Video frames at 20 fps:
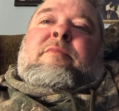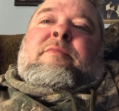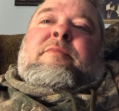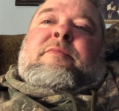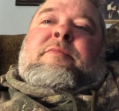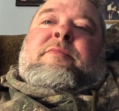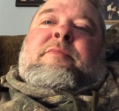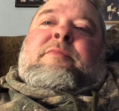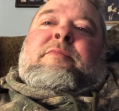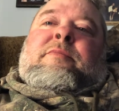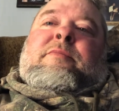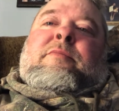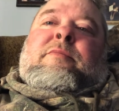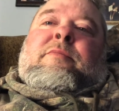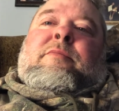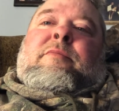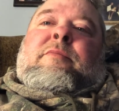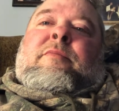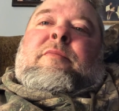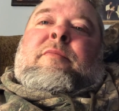
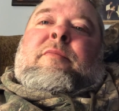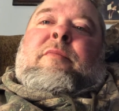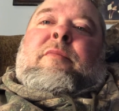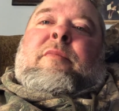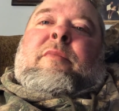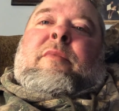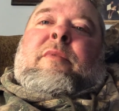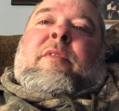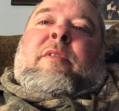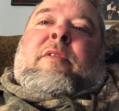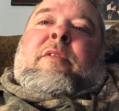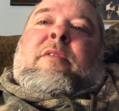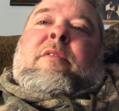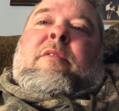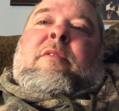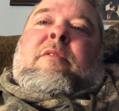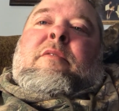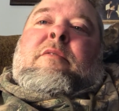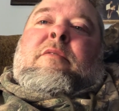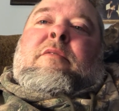
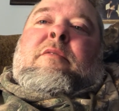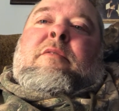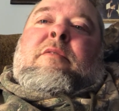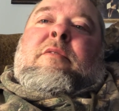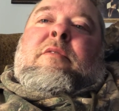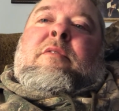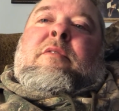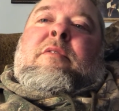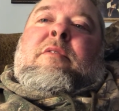No one is speaking in this clip.